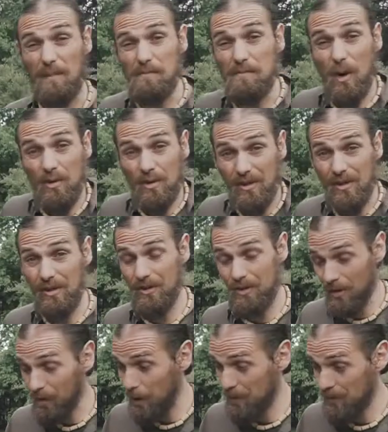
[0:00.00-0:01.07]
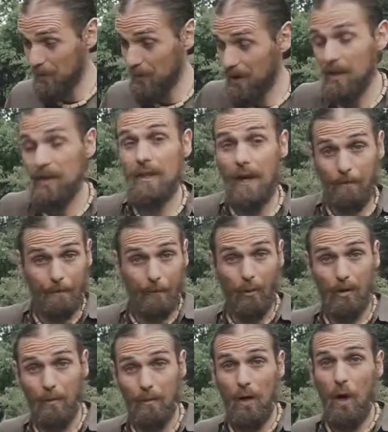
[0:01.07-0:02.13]
that most of the syrups that we could get
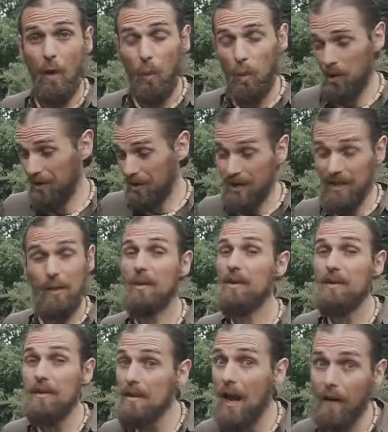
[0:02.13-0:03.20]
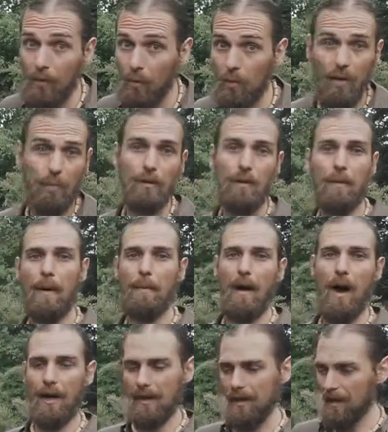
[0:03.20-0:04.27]
for them were things I would never want to put in my
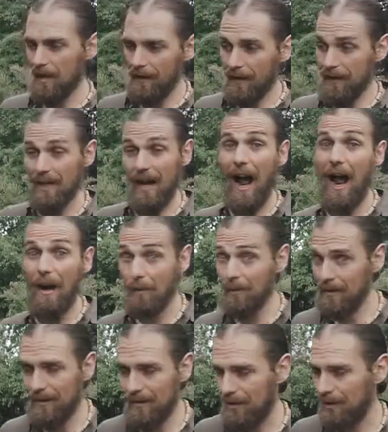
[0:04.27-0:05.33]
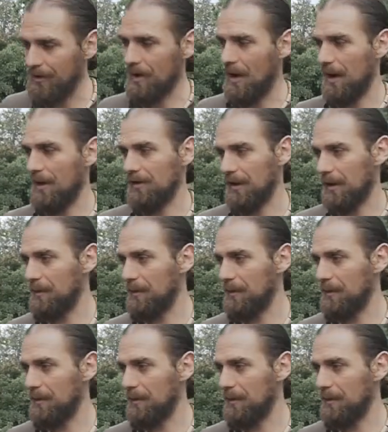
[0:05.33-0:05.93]
body, things that I would consider toxic.